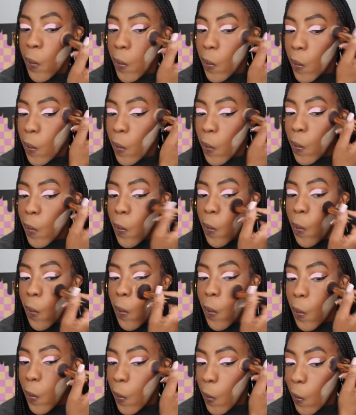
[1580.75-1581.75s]
But
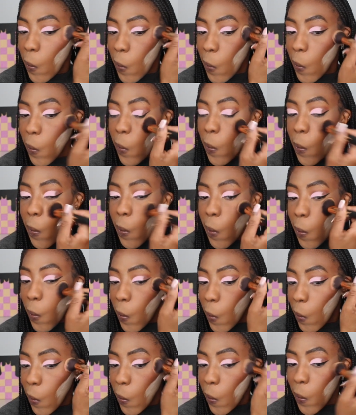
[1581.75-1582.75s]
yes, when you know how to
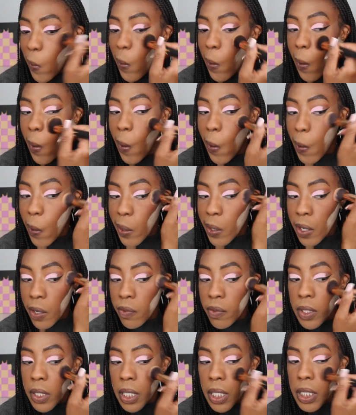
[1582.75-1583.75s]
navigate your
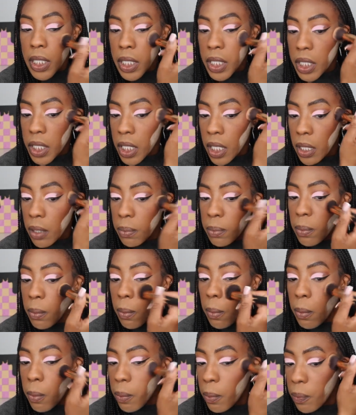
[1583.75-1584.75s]
relationship,
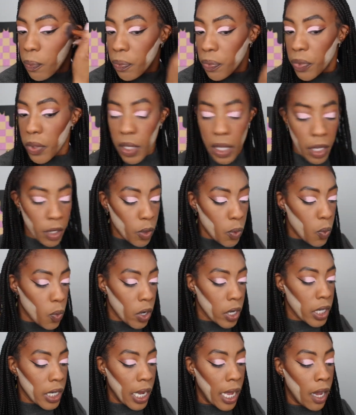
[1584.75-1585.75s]
it'll
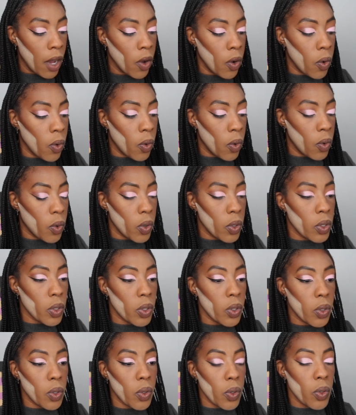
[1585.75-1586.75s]
work out
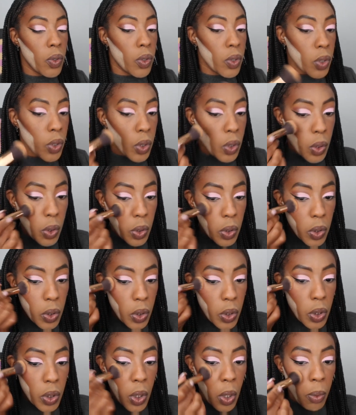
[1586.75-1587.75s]

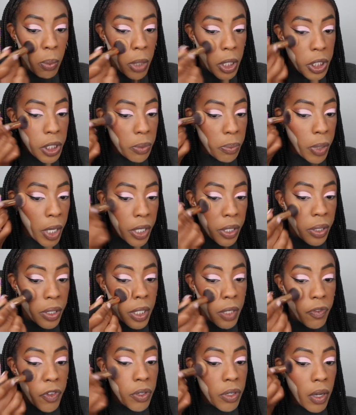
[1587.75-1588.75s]
so much better.
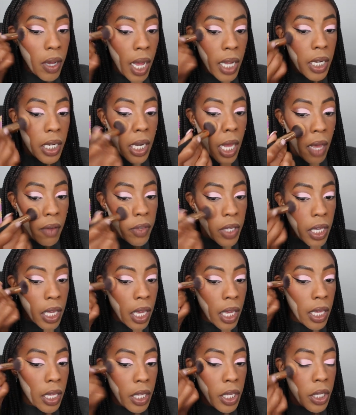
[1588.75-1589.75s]
And if you know how to
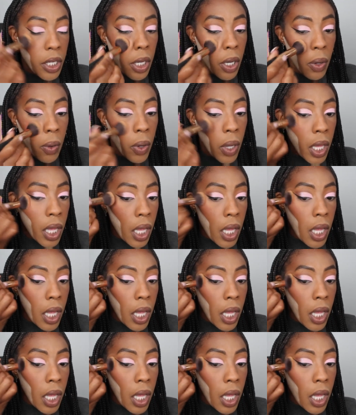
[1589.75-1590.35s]
navigate, you know,